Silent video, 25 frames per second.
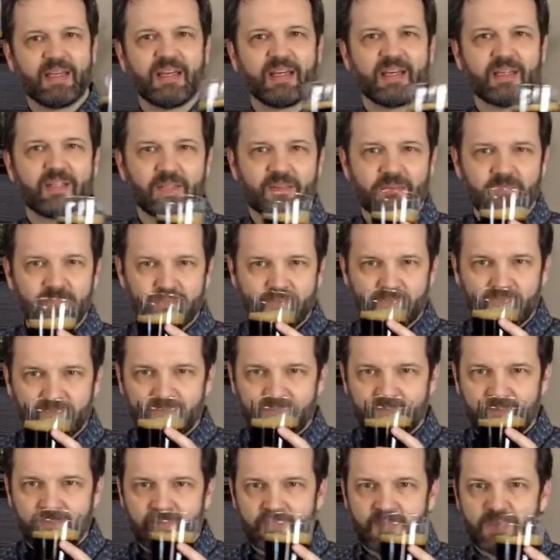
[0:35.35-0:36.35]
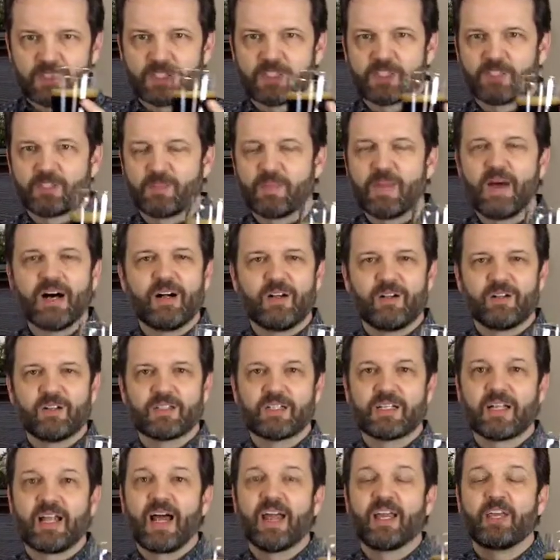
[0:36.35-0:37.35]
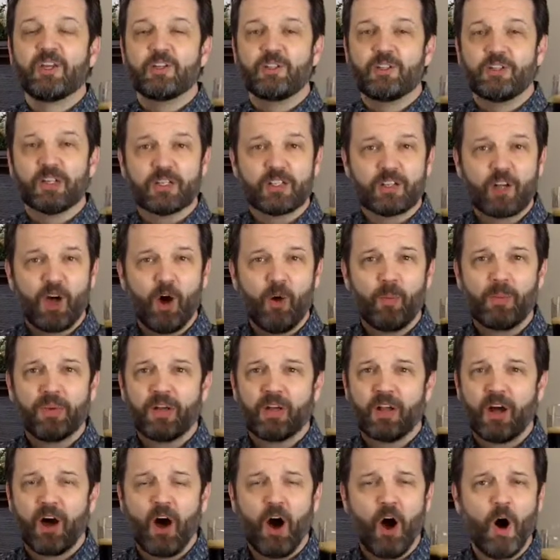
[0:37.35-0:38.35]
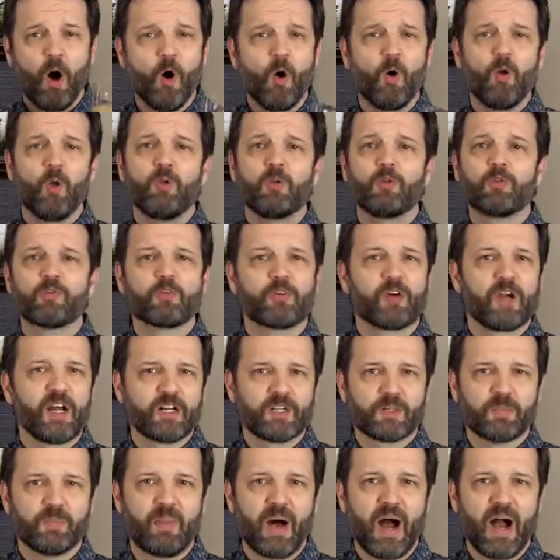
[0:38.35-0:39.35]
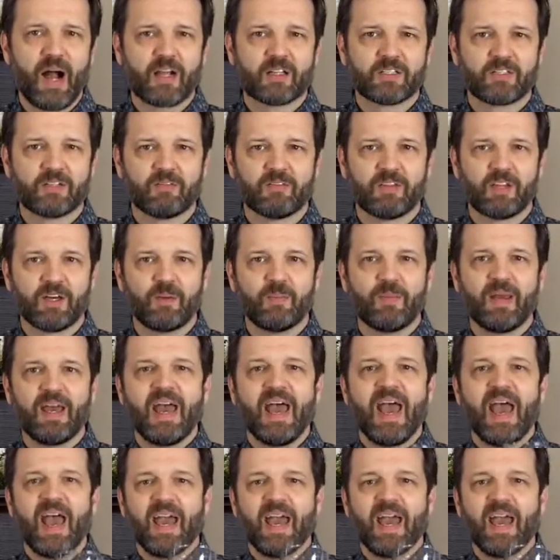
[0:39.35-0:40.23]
It smells like you just opened a whole fresh box of them,